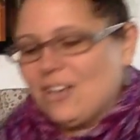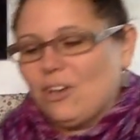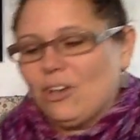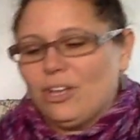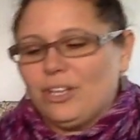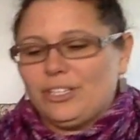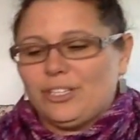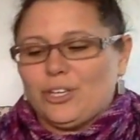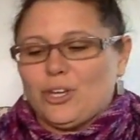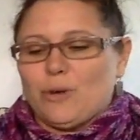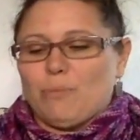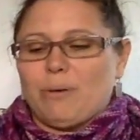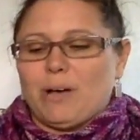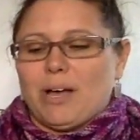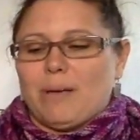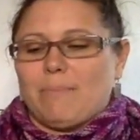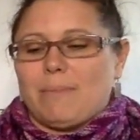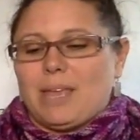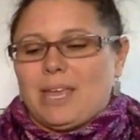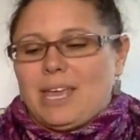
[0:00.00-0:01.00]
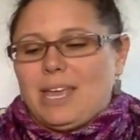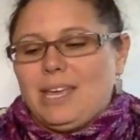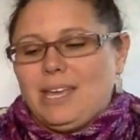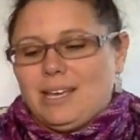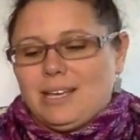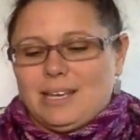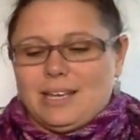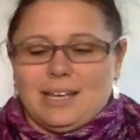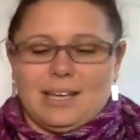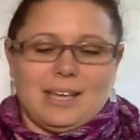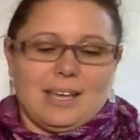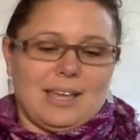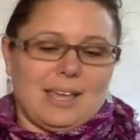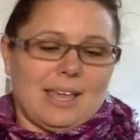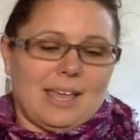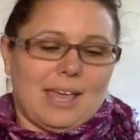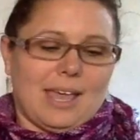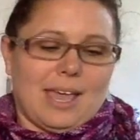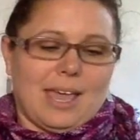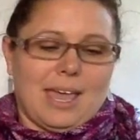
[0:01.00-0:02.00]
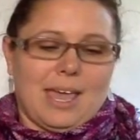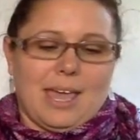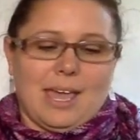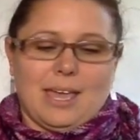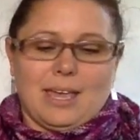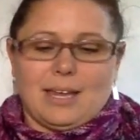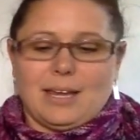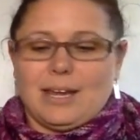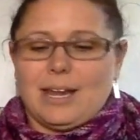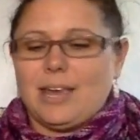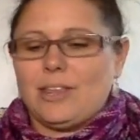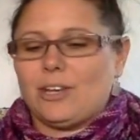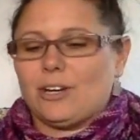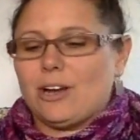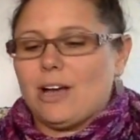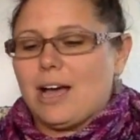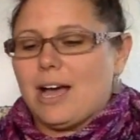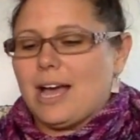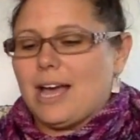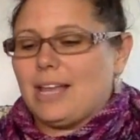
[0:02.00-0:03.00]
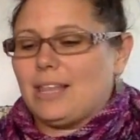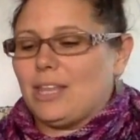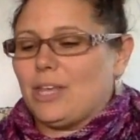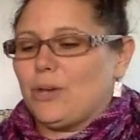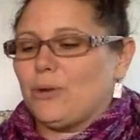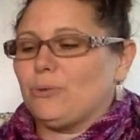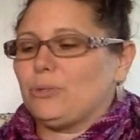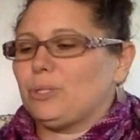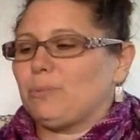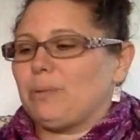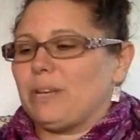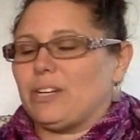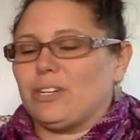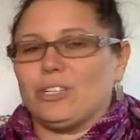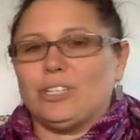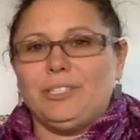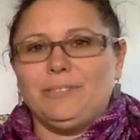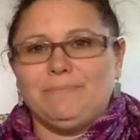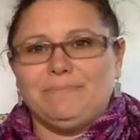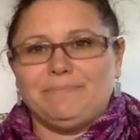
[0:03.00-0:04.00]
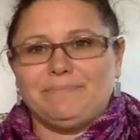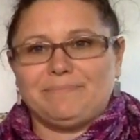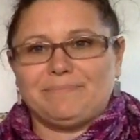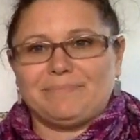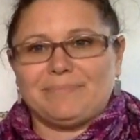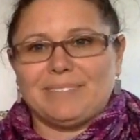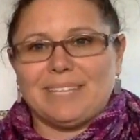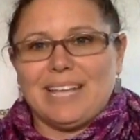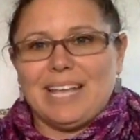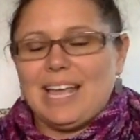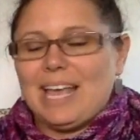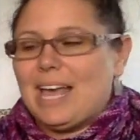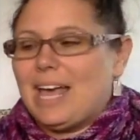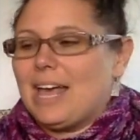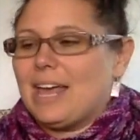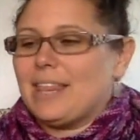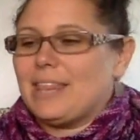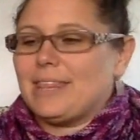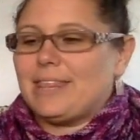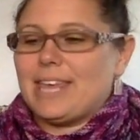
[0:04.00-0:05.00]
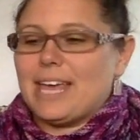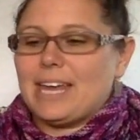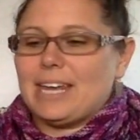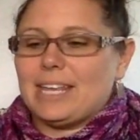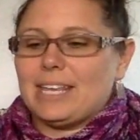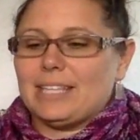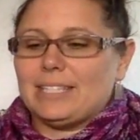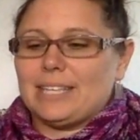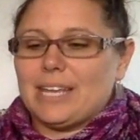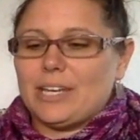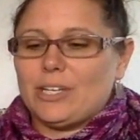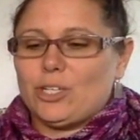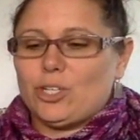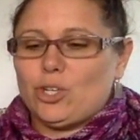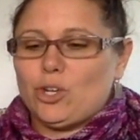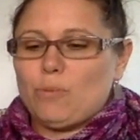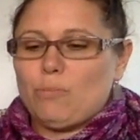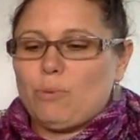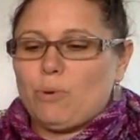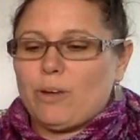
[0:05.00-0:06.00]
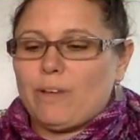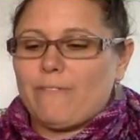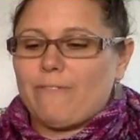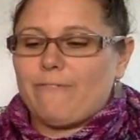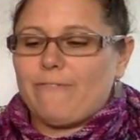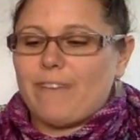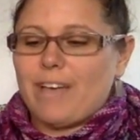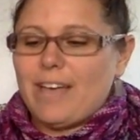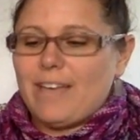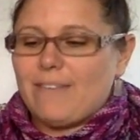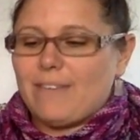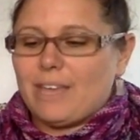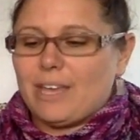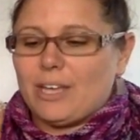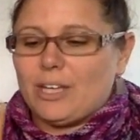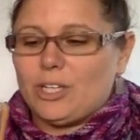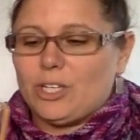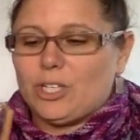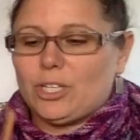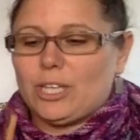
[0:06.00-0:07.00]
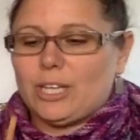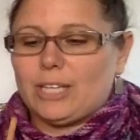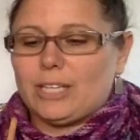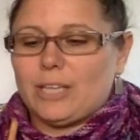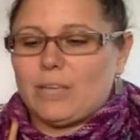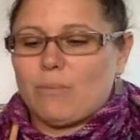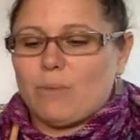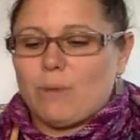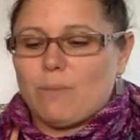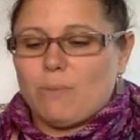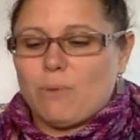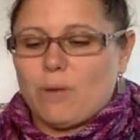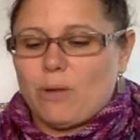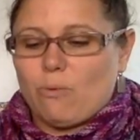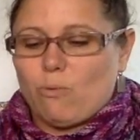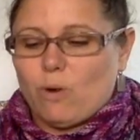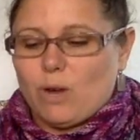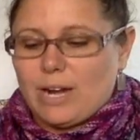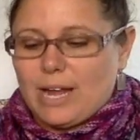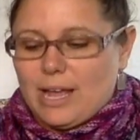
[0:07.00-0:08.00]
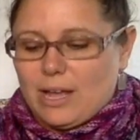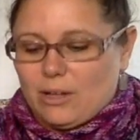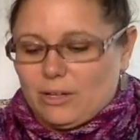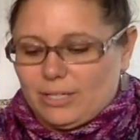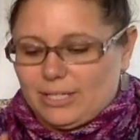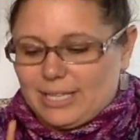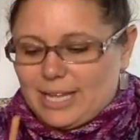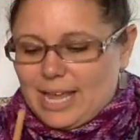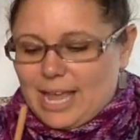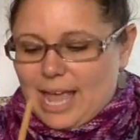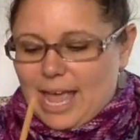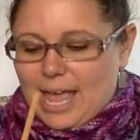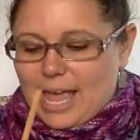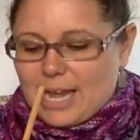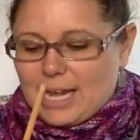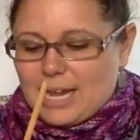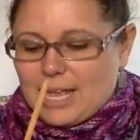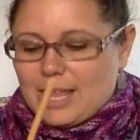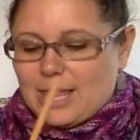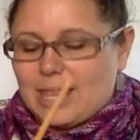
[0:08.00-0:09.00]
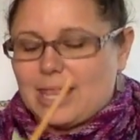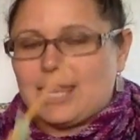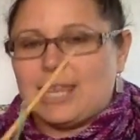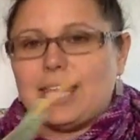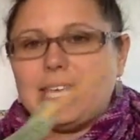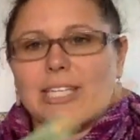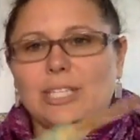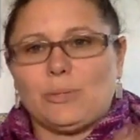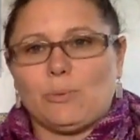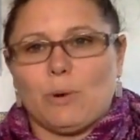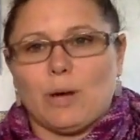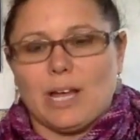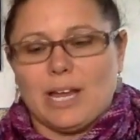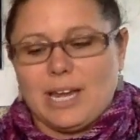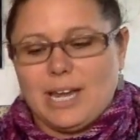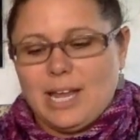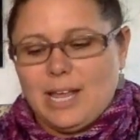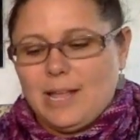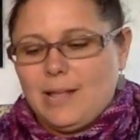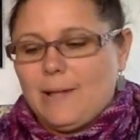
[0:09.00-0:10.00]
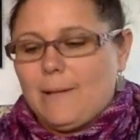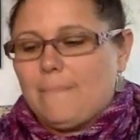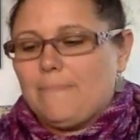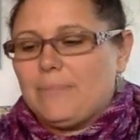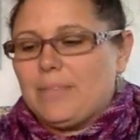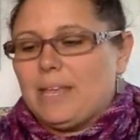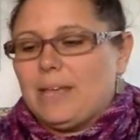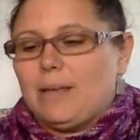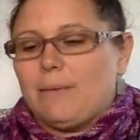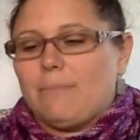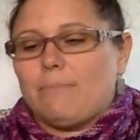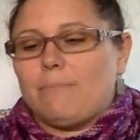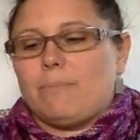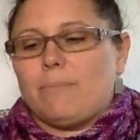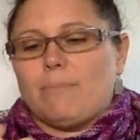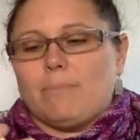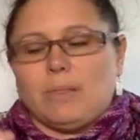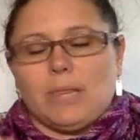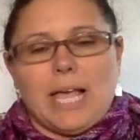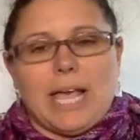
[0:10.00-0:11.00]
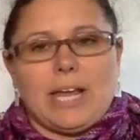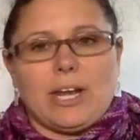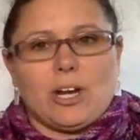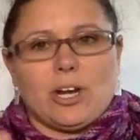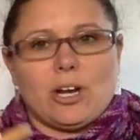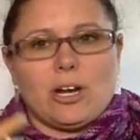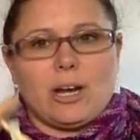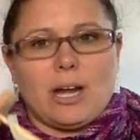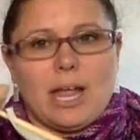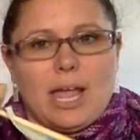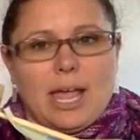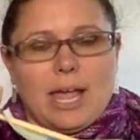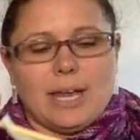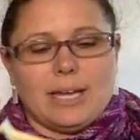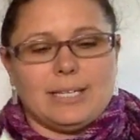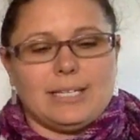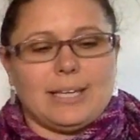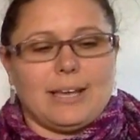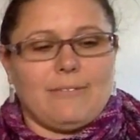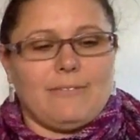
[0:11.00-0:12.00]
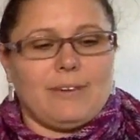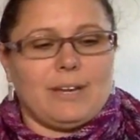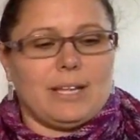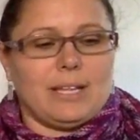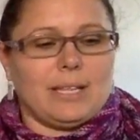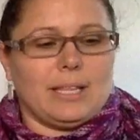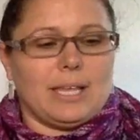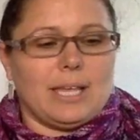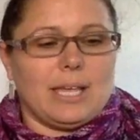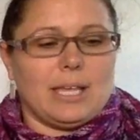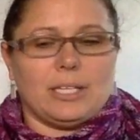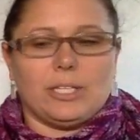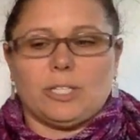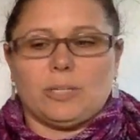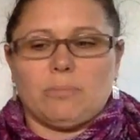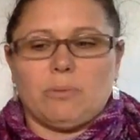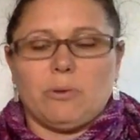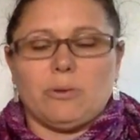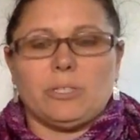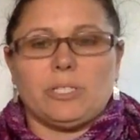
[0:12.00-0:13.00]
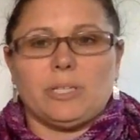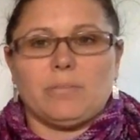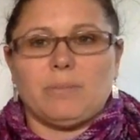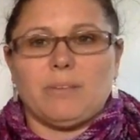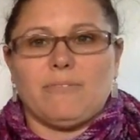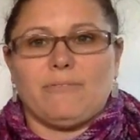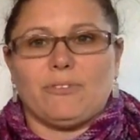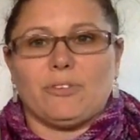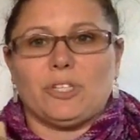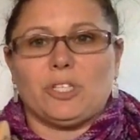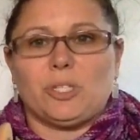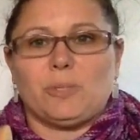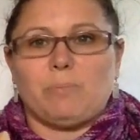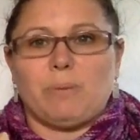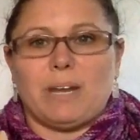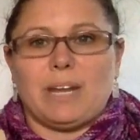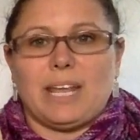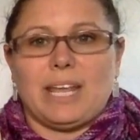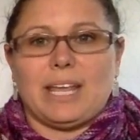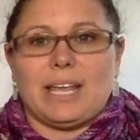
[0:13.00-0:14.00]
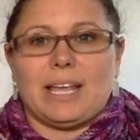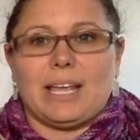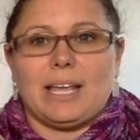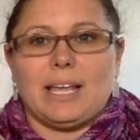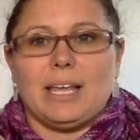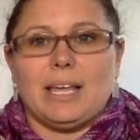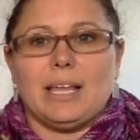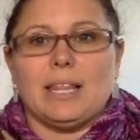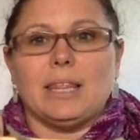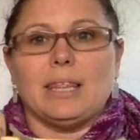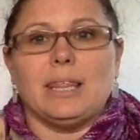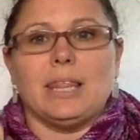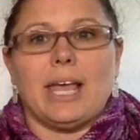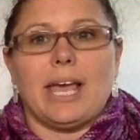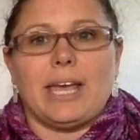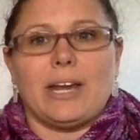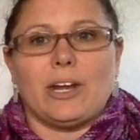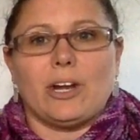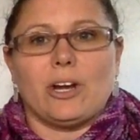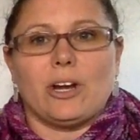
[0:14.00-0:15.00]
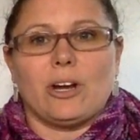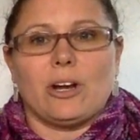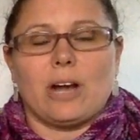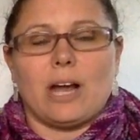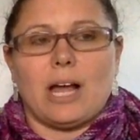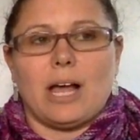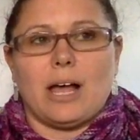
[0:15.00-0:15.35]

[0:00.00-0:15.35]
also bought me another high-low spindle that is a 2.5 inch, that is a 1.1 ounce, and this one, lighter and definitely is supposed to be for spinning lighter